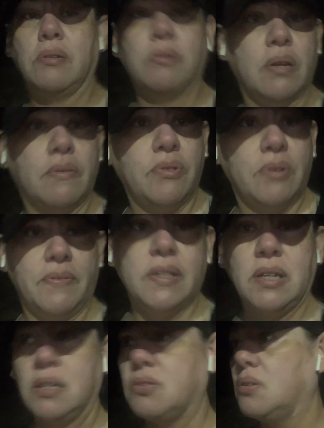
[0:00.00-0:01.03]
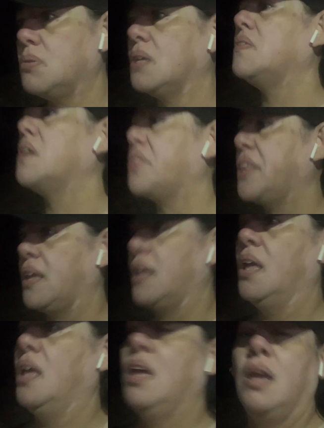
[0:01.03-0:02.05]
don't give traffic tickets. They don't give nothing.
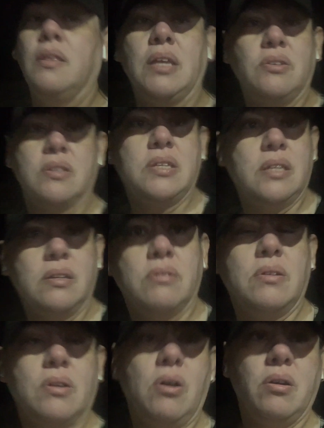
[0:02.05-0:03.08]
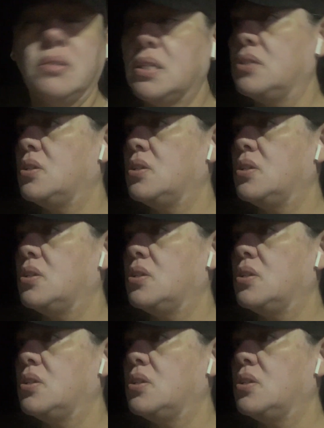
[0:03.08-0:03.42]
They just sit there in their cars and